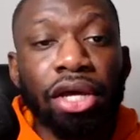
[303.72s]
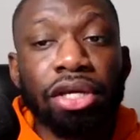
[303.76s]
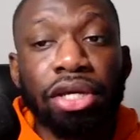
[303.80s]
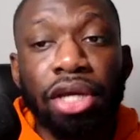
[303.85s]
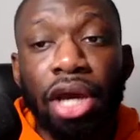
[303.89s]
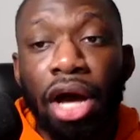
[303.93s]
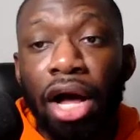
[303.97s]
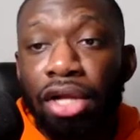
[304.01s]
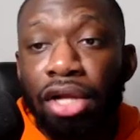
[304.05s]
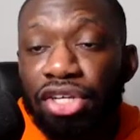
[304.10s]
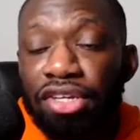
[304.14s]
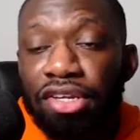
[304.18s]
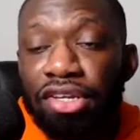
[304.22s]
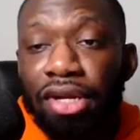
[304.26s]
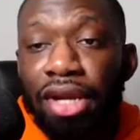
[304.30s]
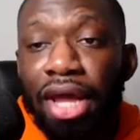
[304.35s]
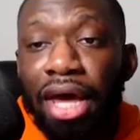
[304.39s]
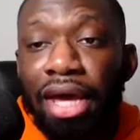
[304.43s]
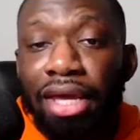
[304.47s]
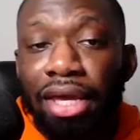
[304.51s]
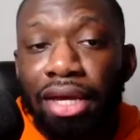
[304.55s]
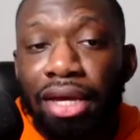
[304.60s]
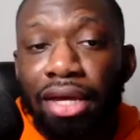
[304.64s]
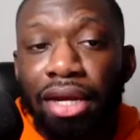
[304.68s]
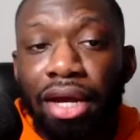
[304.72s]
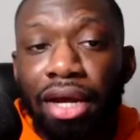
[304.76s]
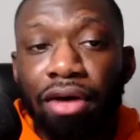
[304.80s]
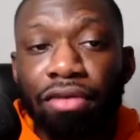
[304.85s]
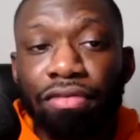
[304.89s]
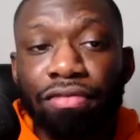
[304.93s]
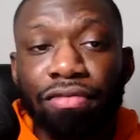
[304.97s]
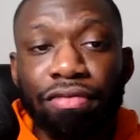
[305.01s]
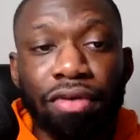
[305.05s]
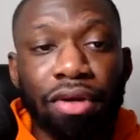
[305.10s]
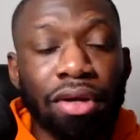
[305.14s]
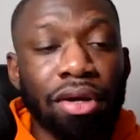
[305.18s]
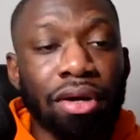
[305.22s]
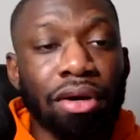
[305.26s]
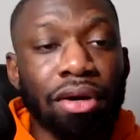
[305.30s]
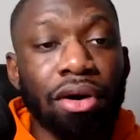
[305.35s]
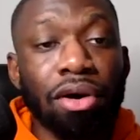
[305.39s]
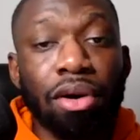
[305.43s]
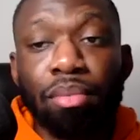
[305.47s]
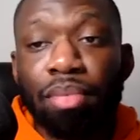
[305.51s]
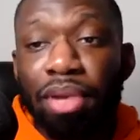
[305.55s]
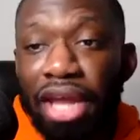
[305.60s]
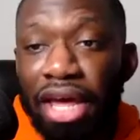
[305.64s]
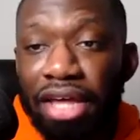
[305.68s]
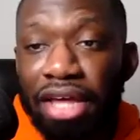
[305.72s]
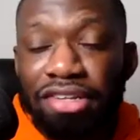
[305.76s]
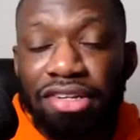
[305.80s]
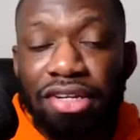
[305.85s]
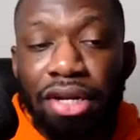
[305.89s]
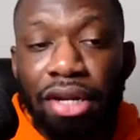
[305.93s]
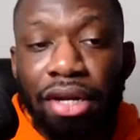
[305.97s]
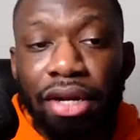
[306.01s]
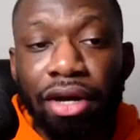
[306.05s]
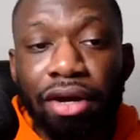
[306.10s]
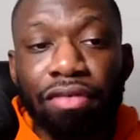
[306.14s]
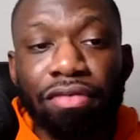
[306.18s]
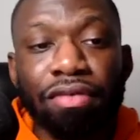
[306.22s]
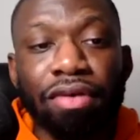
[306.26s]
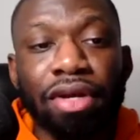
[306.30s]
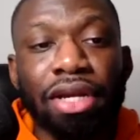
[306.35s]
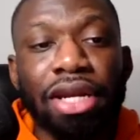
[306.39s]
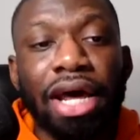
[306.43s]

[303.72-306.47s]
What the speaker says: Y'all just lucky enough or blessed enough